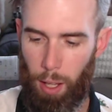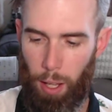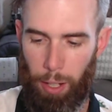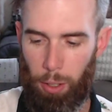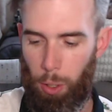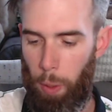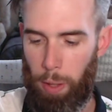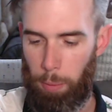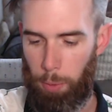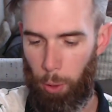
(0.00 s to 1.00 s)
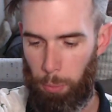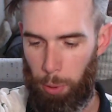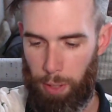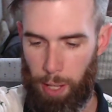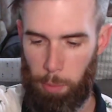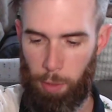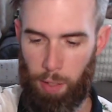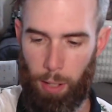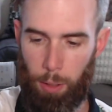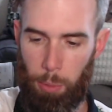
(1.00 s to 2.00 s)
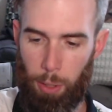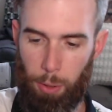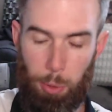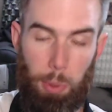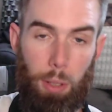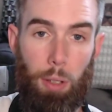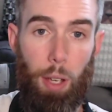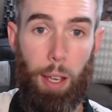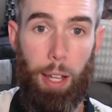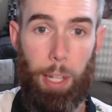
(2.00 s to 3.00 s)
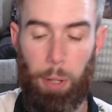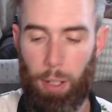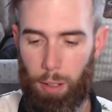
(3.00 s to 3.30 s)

I don't know why they don't put the ABV on the beers, but anyway.